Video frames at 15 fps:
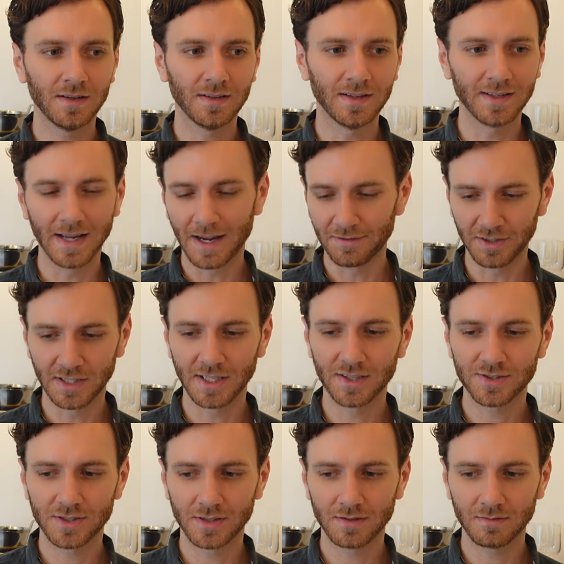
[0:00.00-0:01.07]
in every
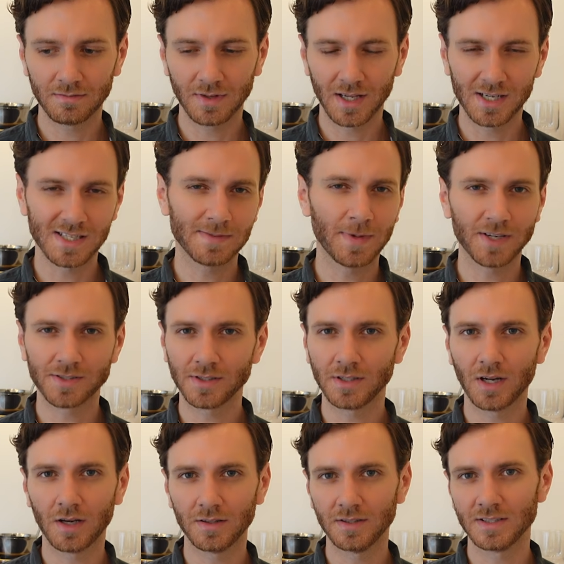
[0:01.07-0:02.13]
kitchen, and especially
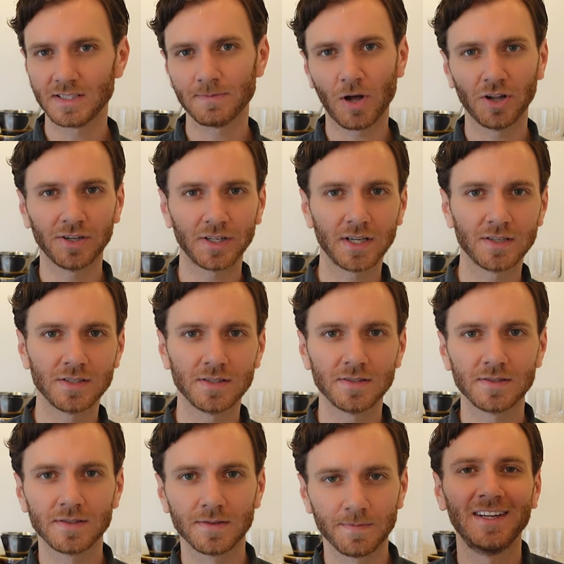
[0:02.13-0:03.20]
not in smaller
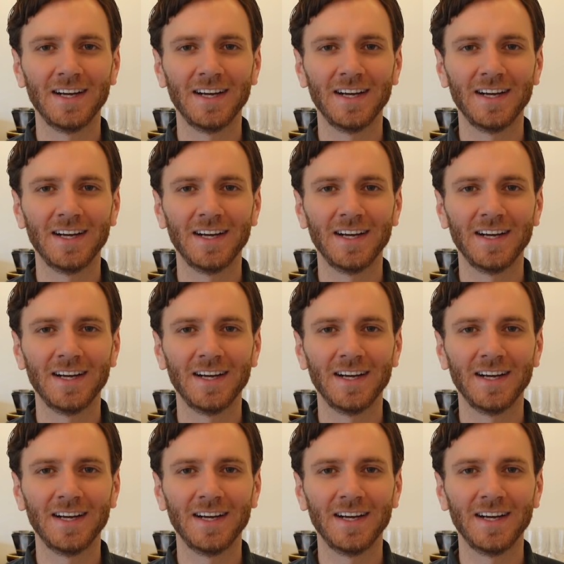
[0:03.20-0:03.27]
kitchens.